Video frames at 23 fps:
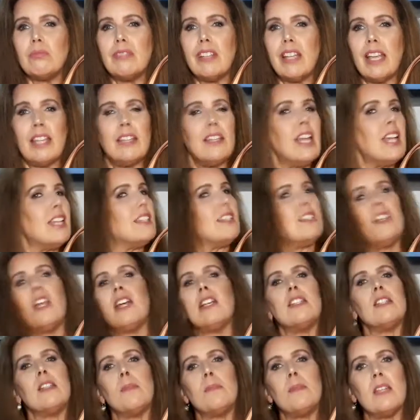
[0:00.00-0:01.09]
And that's not
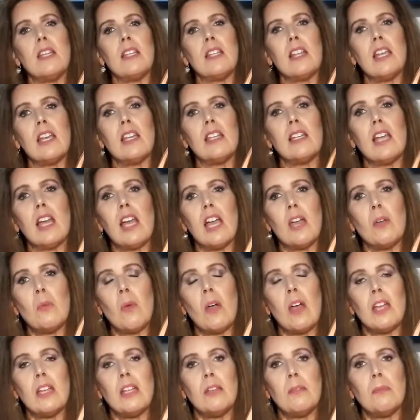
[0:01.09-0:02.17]
something that I
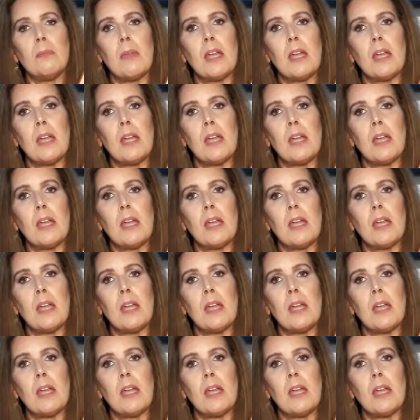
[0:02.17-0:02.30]
want in